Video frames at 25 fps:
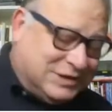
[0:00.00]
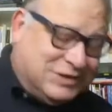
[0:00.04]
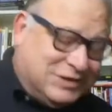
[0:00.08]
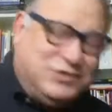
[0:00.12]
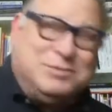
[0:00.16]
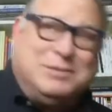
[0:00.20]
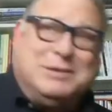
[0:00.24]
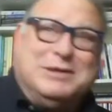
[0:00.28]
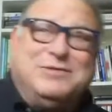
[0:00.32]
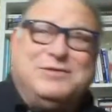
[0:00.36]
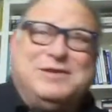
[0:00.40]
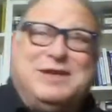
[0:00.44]
as
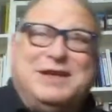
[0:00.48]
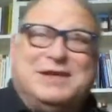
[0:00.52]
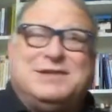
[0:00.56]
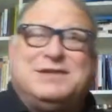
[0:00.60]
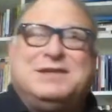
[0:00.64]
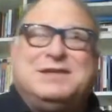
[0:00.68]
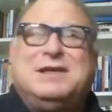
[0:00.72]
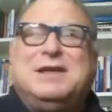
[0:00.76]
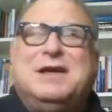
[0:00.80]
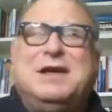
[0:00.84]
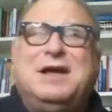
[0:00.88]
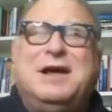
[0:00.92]
you might have
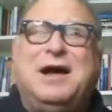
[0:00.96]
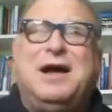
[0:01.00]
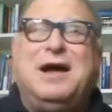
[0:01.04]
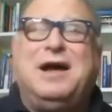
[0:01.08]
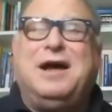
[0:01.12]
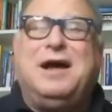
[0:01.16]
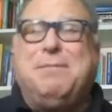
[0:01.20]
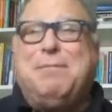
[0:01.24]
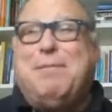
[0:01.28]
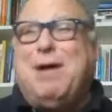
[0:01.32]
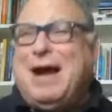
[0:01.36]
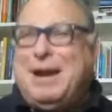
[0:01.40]
guessed,
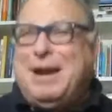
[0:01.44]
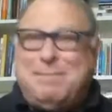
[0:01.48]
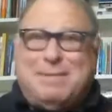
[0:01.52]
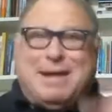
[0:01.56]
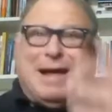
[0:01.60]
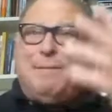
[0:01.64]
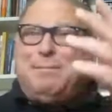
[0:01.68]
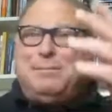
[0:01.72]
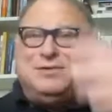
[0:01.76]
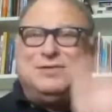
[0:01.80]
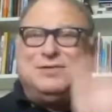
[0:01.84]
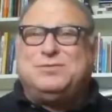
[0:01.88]
a mind
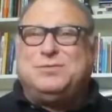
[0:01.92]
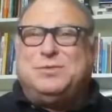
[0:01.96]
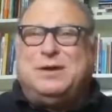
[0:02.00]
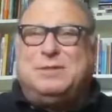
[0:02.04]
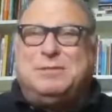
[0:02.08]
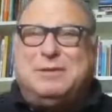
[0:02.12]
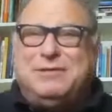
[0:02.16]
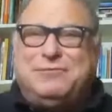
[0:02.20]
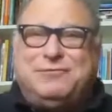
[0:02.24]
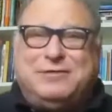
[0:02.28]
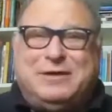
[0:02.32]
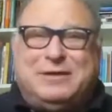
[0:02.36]
map is one
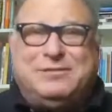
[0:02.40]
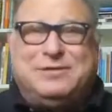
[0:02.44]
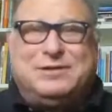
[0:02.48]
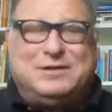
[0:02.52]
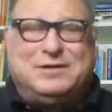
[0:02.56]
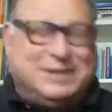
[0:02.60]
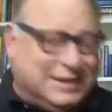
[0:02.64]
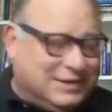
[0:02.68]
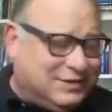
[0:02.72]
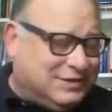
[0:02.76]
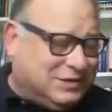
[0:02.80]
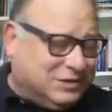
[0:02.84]
of my favorite
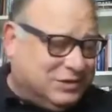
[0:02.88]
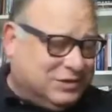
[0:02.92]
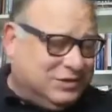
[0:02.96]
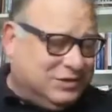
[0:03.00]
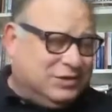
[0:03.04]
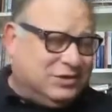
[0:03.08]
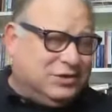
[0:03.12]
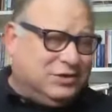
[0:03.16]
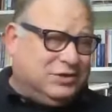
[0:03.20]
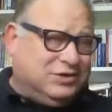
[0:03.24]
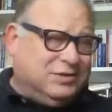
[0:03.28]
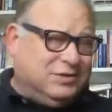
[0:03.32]
things, although
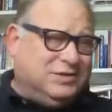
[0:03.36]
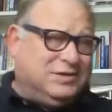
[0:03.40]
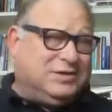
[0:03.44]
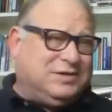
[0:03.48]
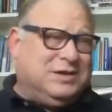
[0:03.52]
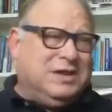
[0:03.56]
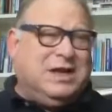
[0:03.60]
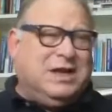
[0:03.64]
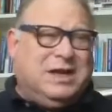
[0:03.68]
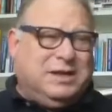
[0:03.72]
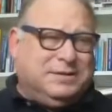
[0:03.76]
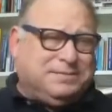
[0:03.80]
you could do this